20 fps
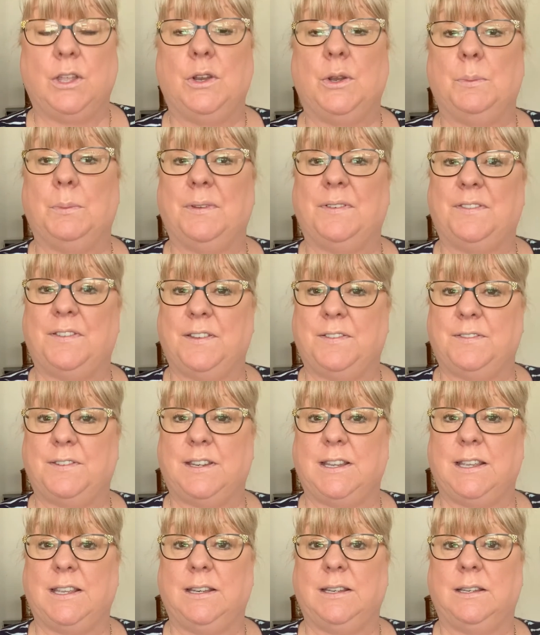Number
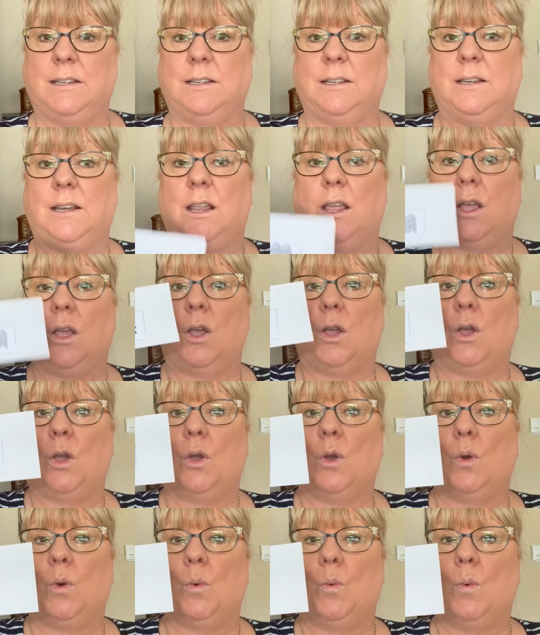15,
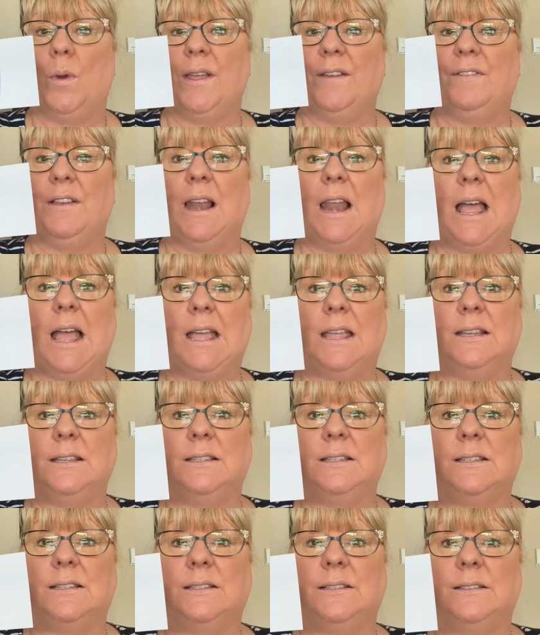wavy
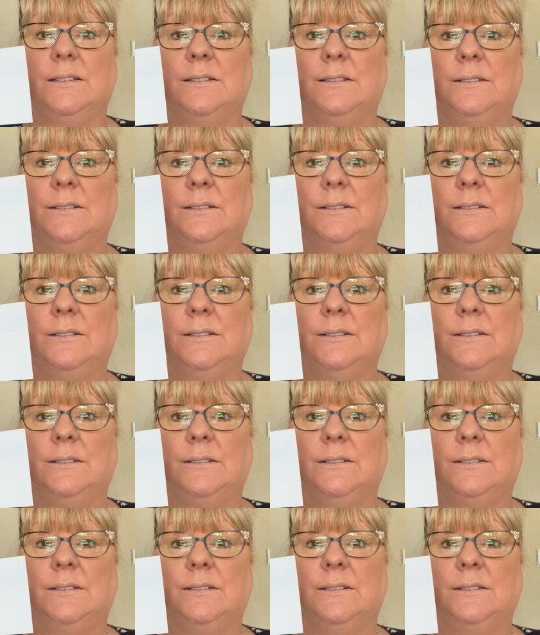lines.